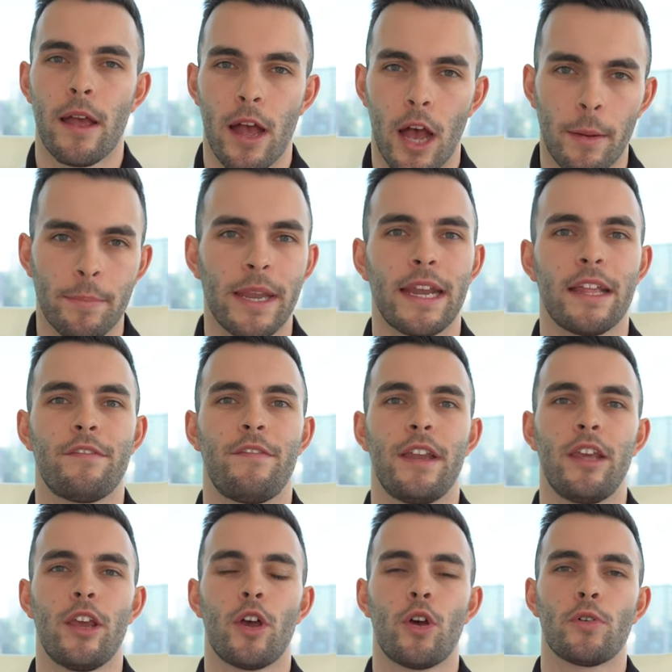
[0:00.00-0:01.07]
updated
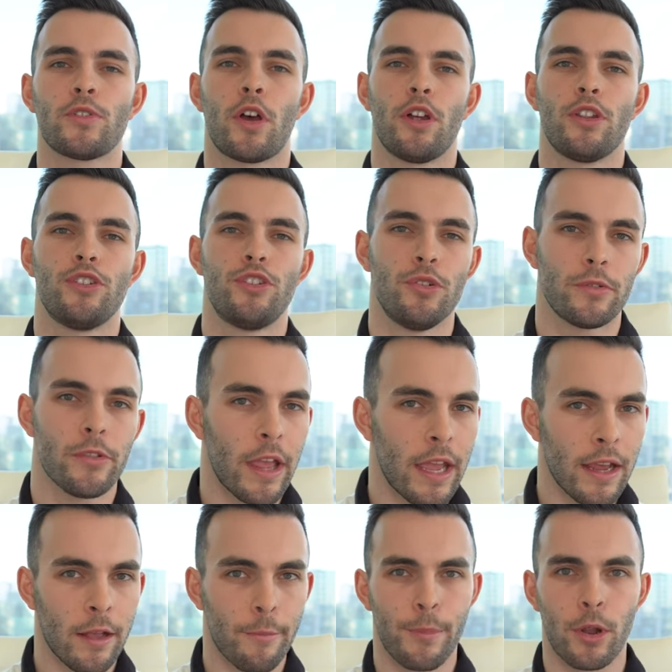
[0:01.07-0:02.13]
videos on June Lake,